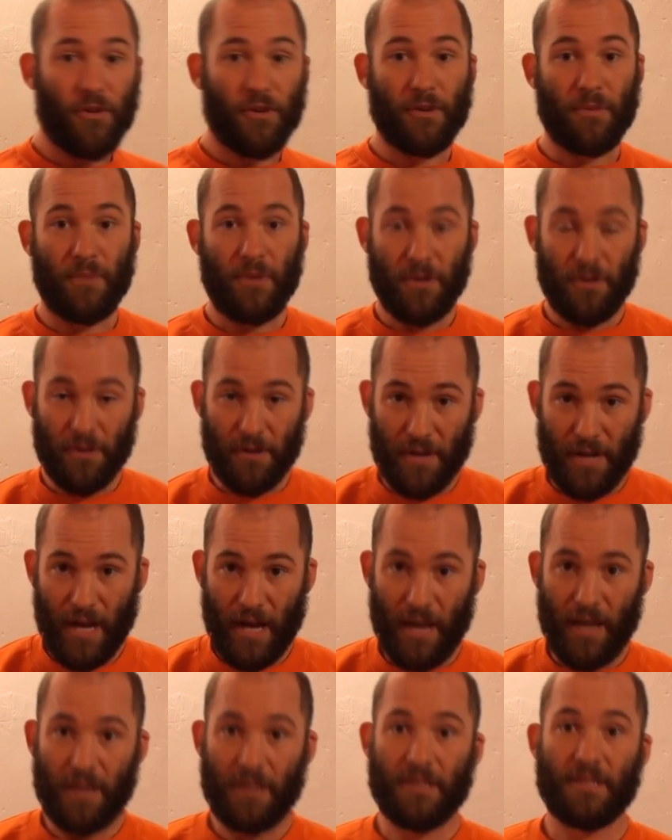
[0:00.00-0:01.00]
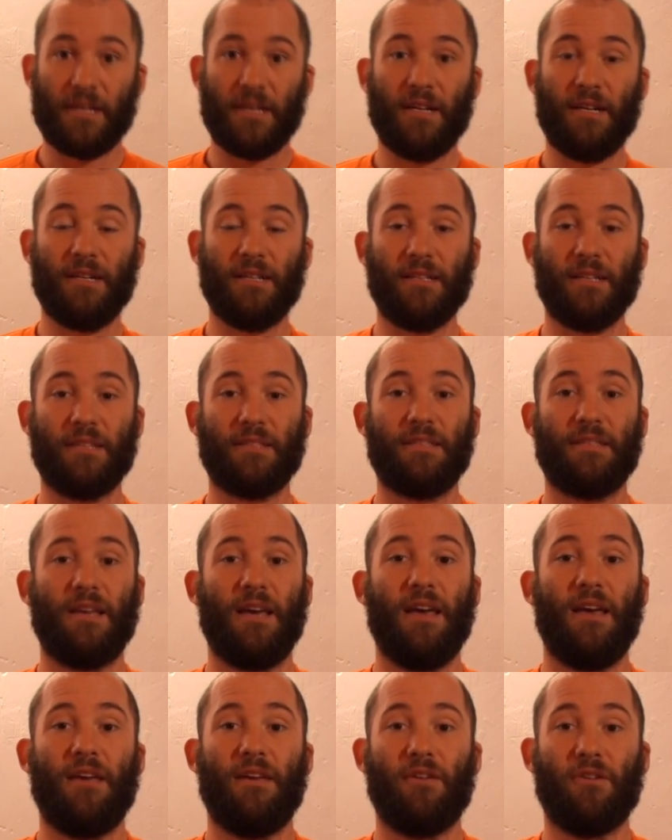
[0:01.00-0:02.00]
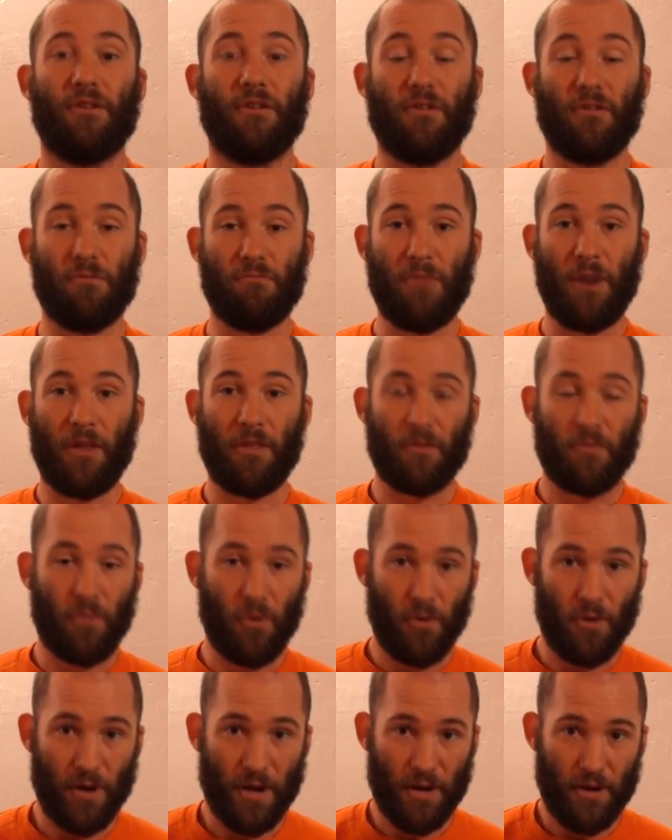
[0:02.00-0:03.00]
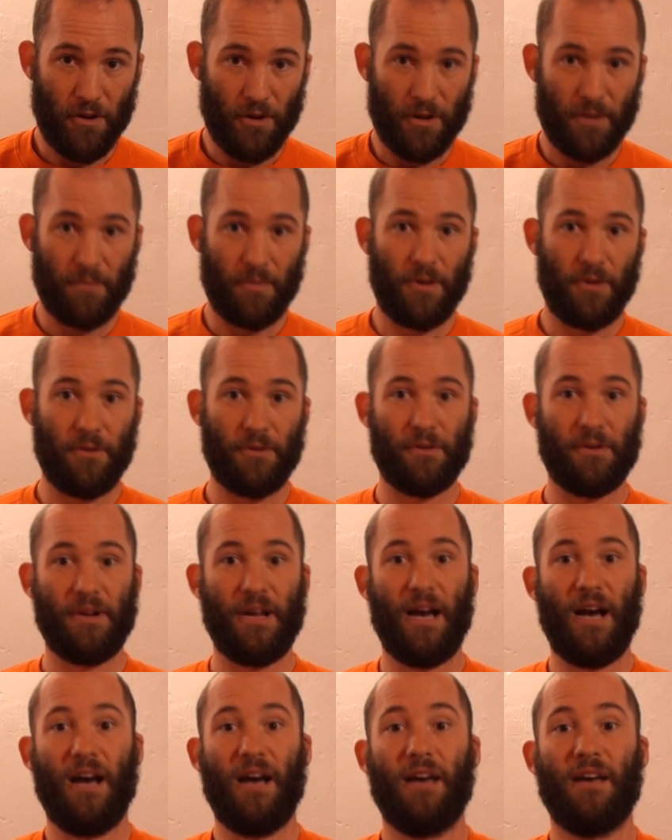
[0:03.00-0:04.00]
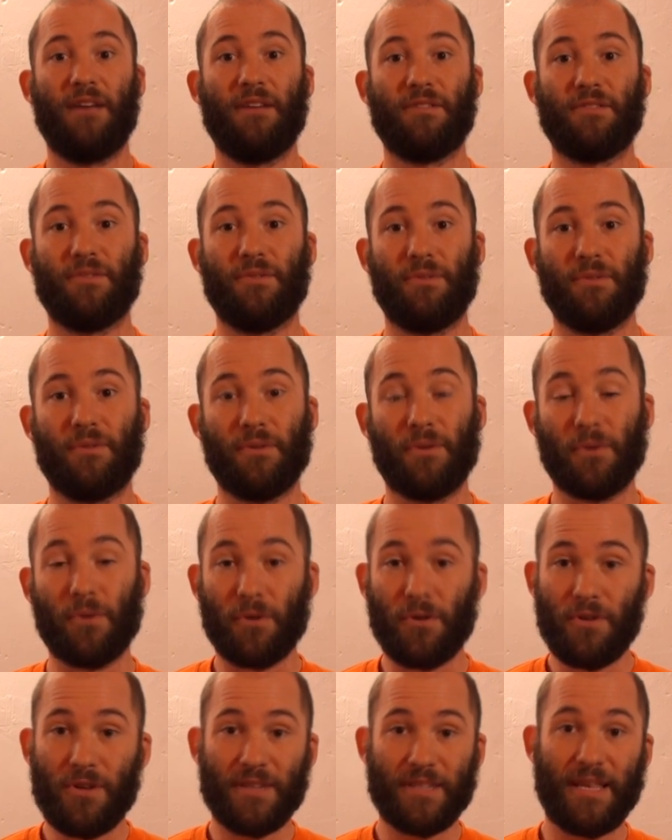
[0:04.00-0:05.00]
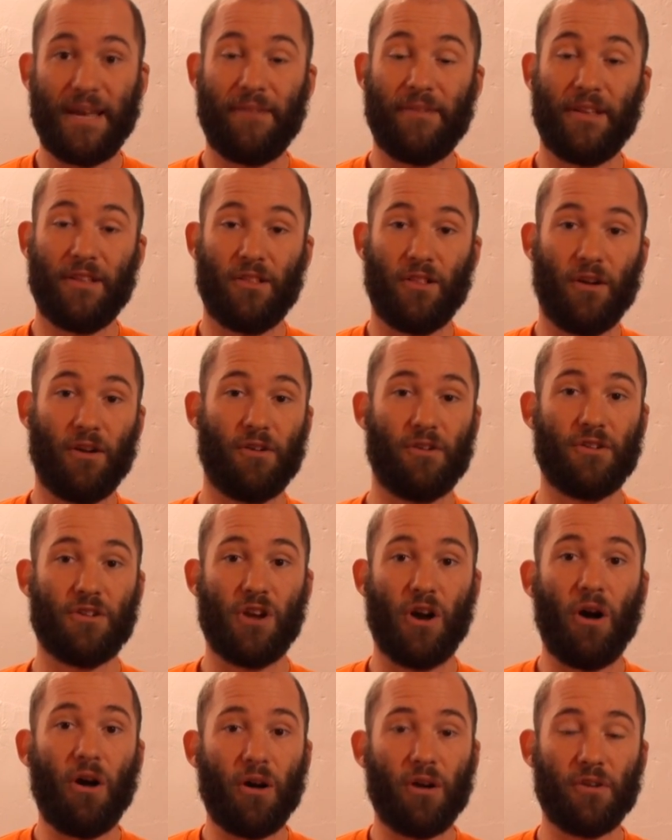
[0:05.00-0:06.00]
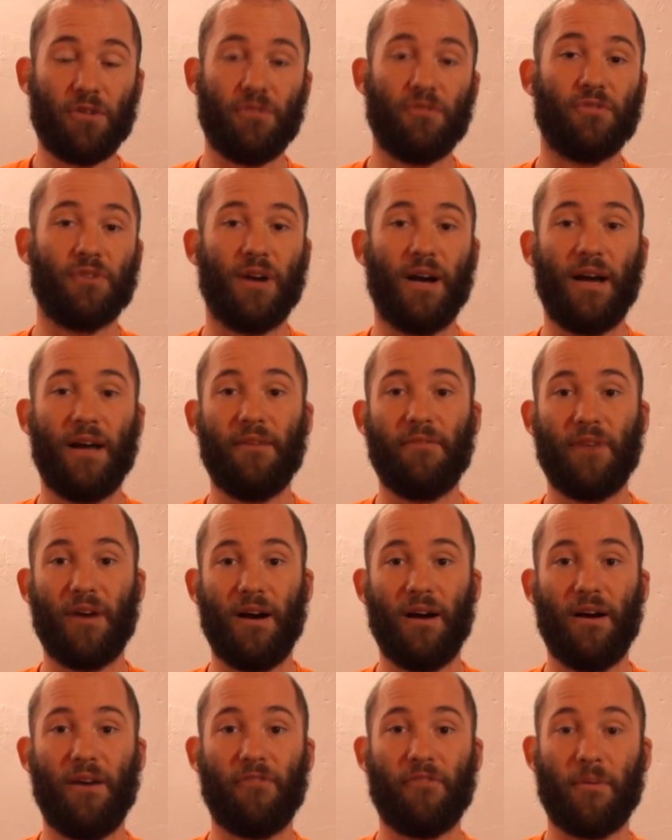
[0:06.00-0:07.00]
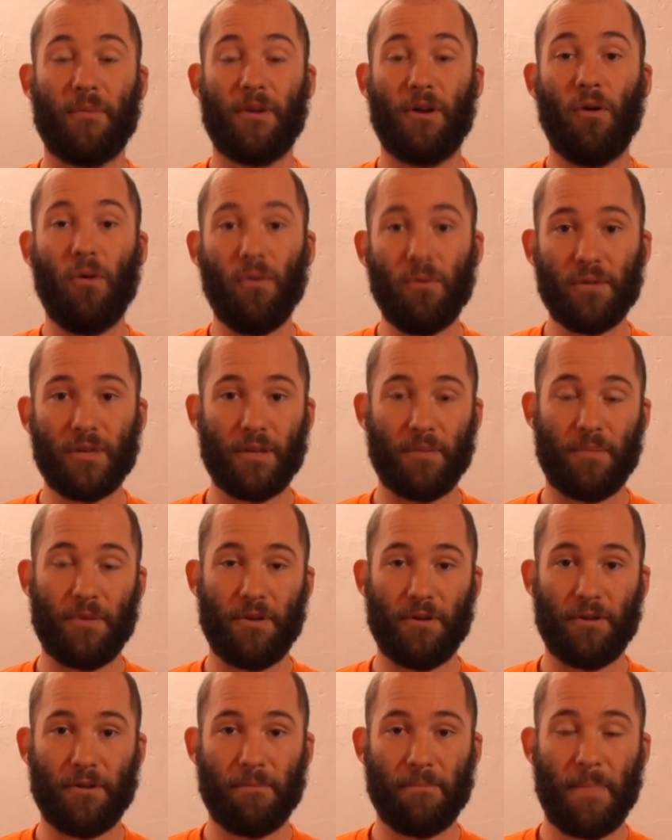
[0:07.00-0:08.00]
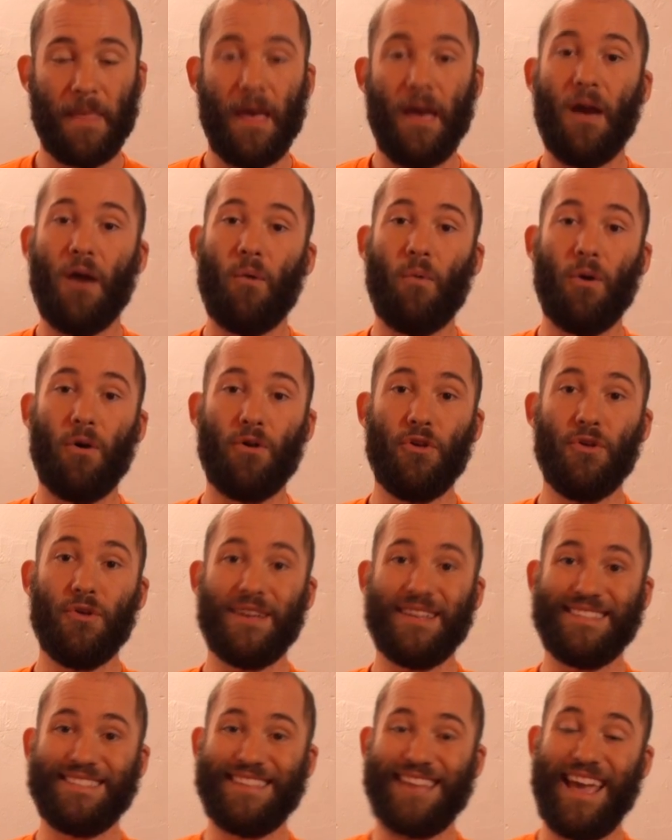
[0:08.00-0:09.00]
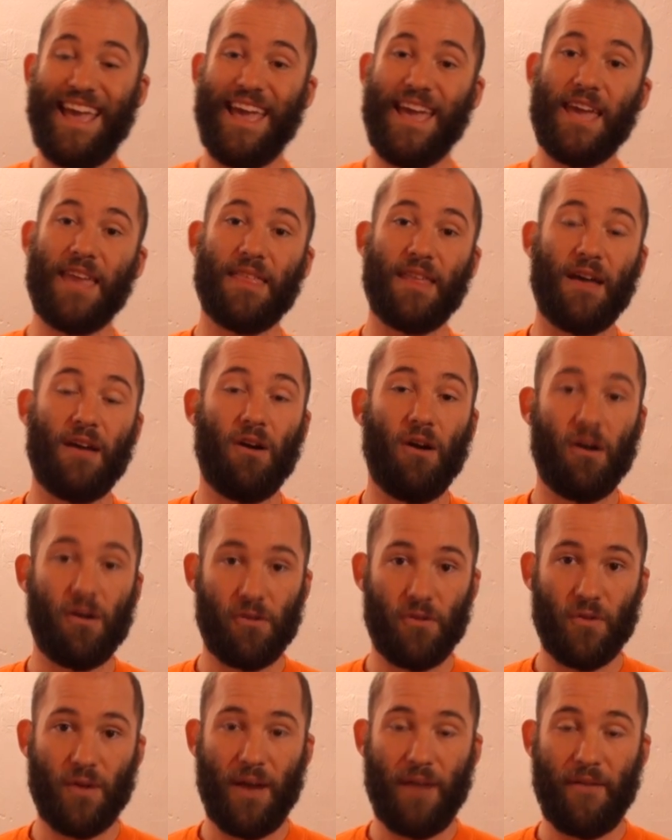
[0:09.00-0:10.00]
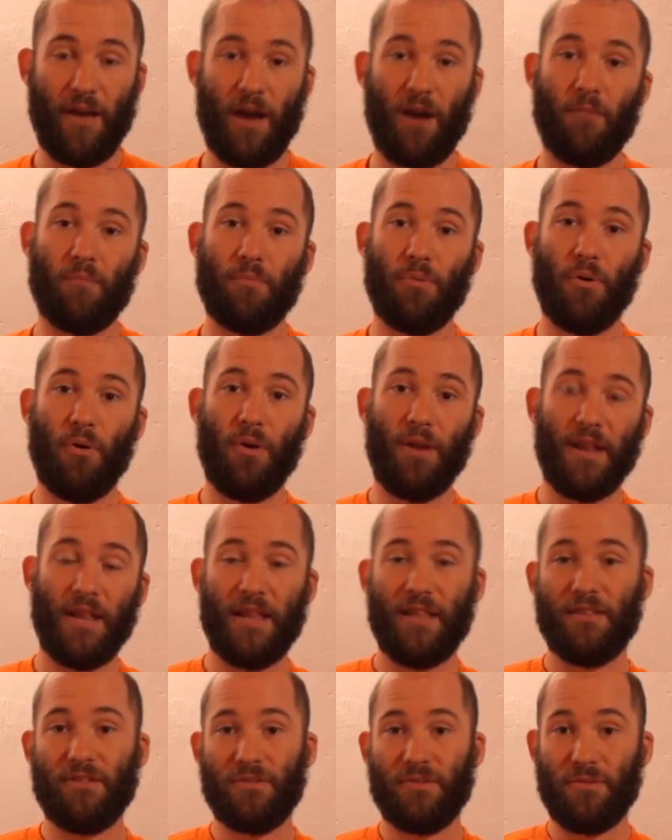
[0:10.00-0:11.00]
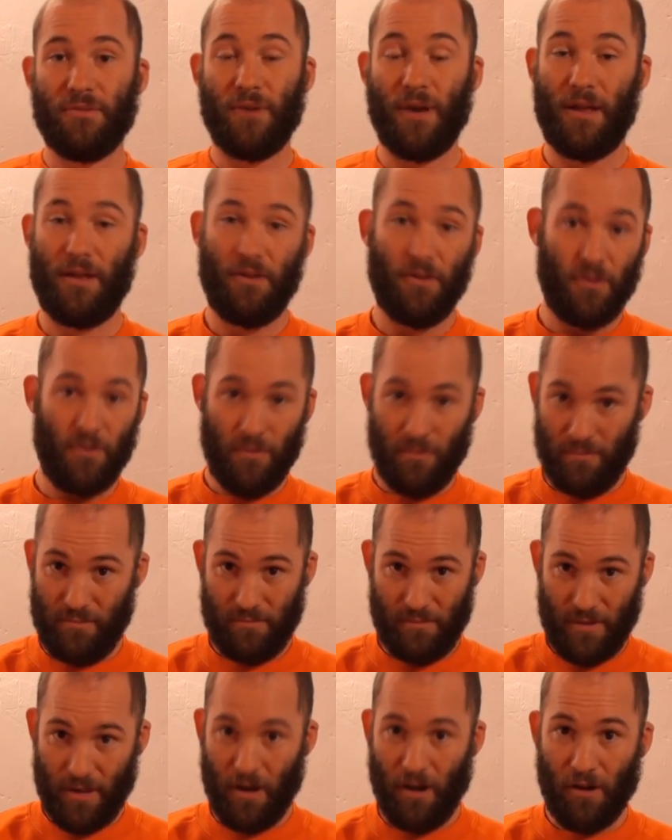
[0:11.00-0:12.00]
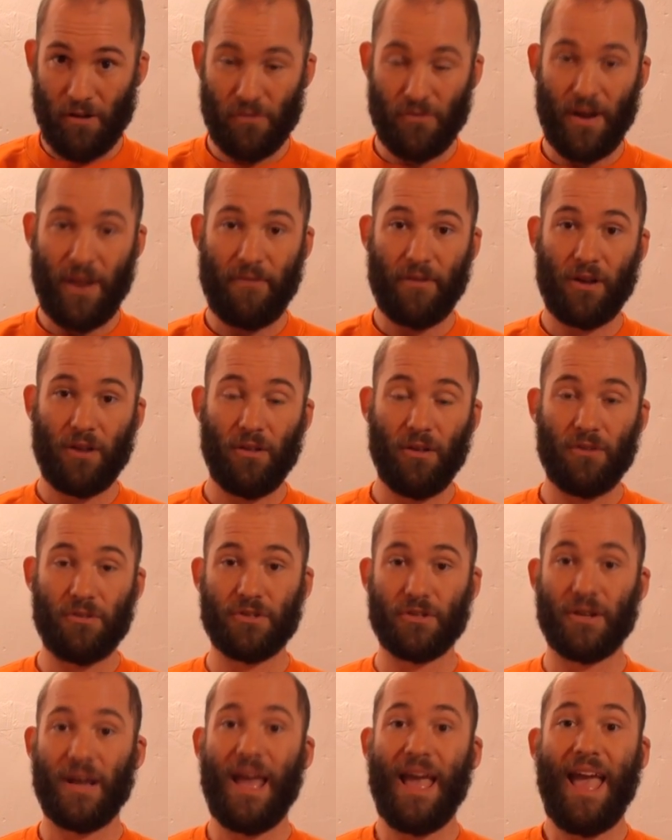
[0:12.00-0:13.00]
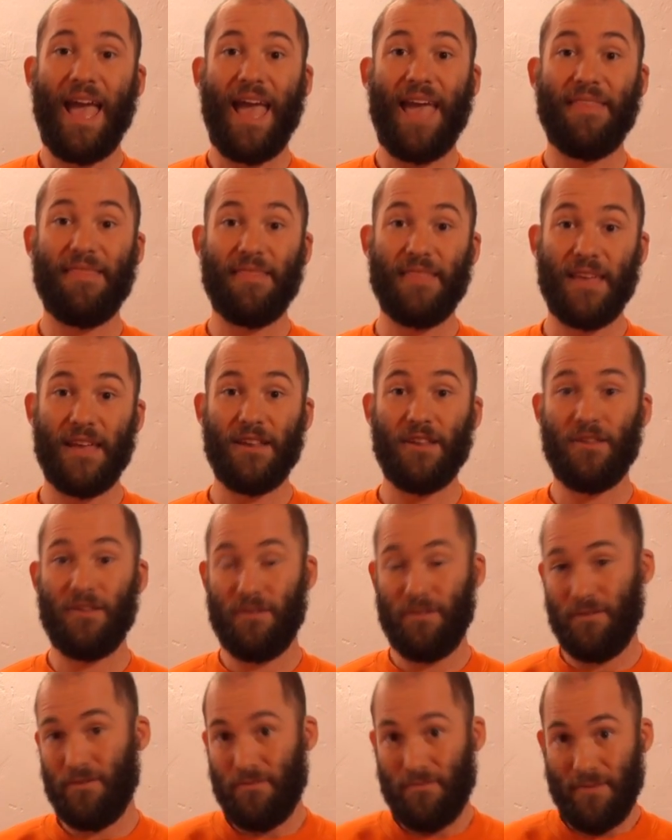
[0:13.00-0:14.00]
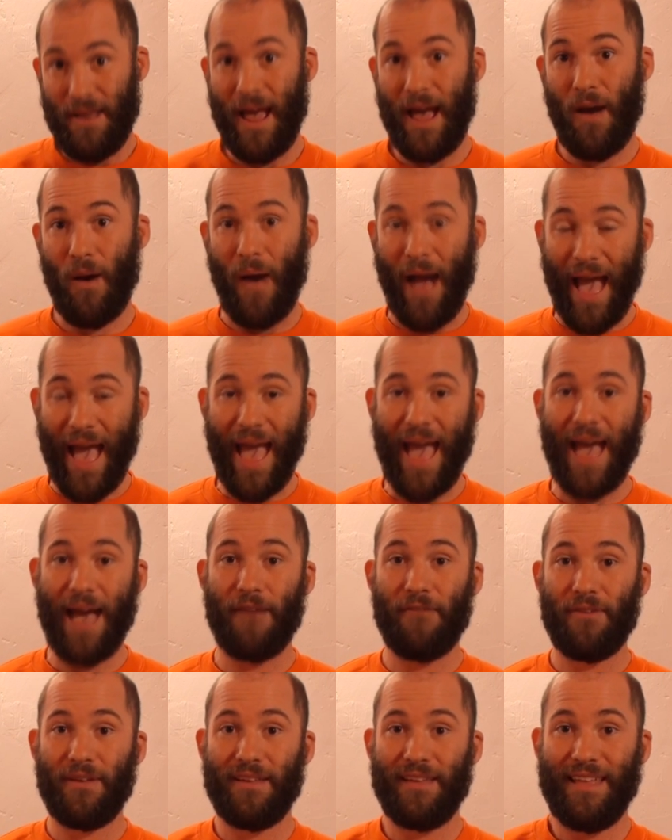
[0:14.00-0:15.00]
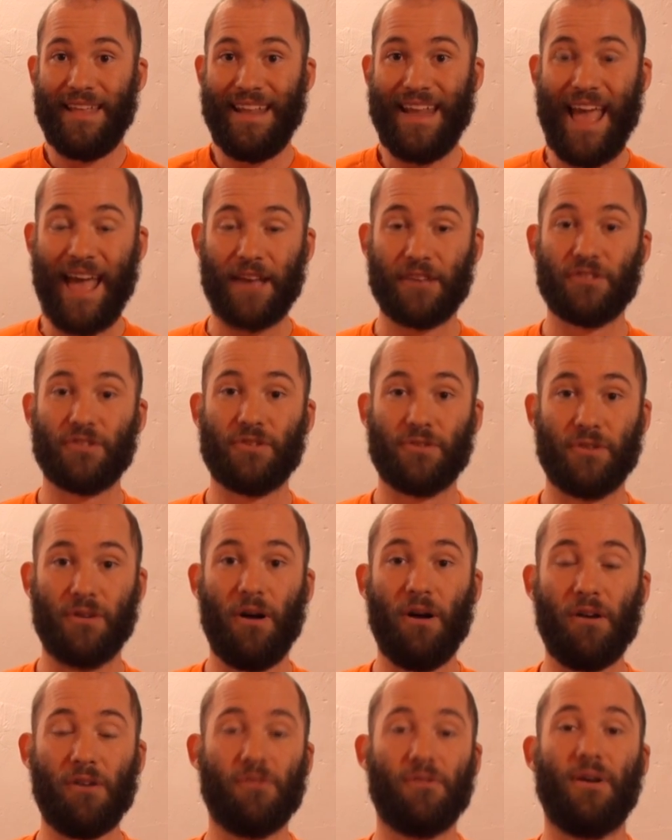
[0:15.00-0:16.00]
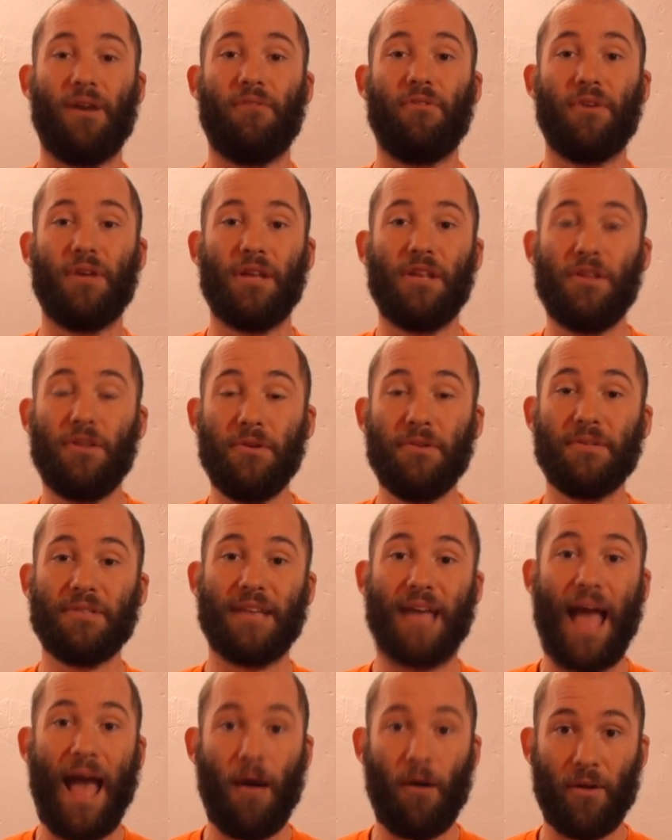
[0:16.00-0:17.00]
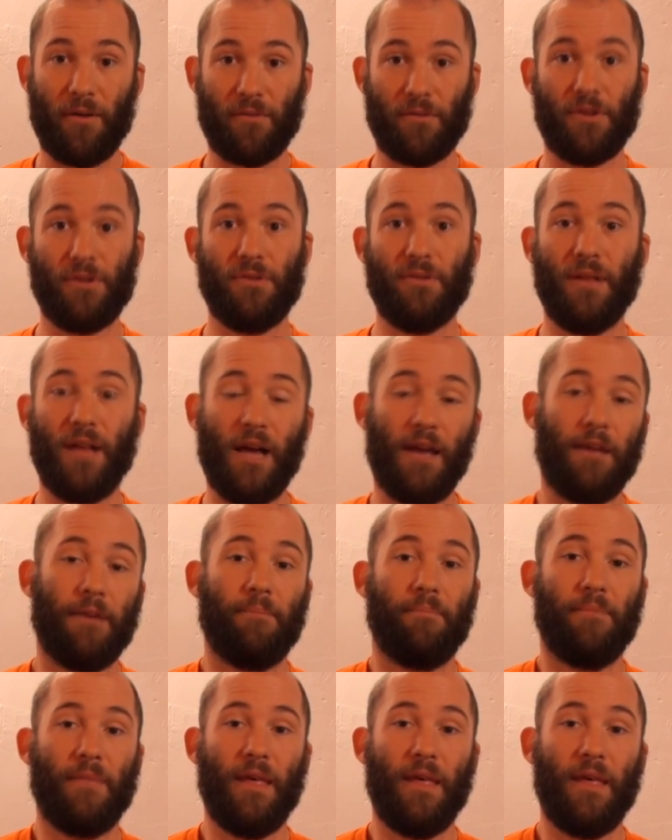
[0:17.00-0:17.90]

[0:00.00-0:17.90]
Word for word: your computer dies, uh, let's say your, your motherboard on your computer dies, or, or you just have a large hard drive uh, from an old computer, well, you can take that hard drive out, put it into a new, the hard drive enclosure, and then you now have an external hard drive. You can use it however you like.